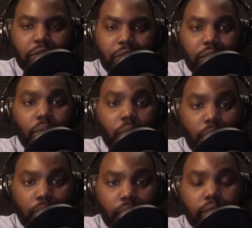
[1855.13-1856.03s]

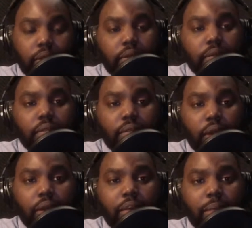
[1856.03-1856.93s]
one,
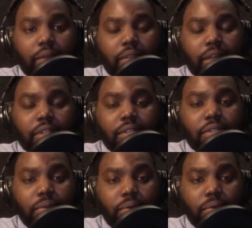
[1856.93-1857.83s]
talking about Texas
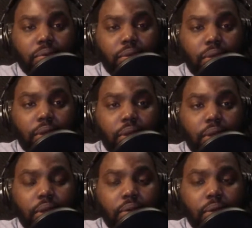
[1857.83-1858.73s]
schools,
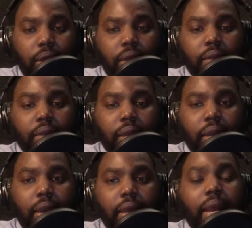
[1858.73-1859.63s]
right? And
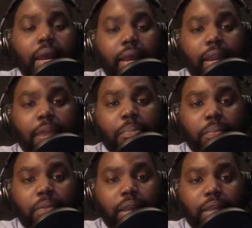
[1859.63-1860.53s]

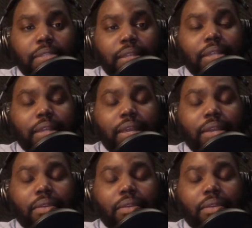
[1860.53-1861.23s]
I said that